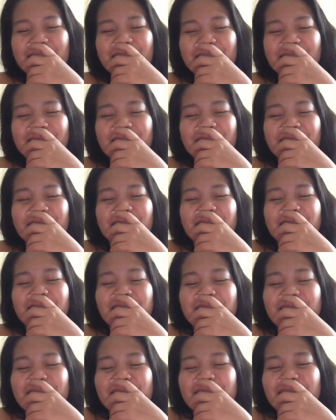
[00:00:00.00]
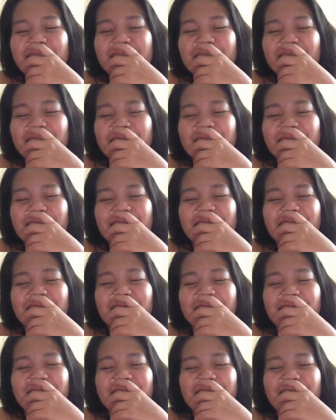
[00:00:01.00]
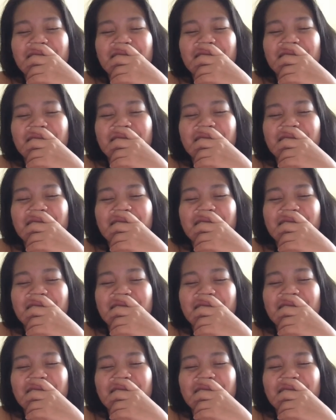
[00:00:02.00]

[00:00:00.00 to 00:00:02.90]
This person isn't speaking.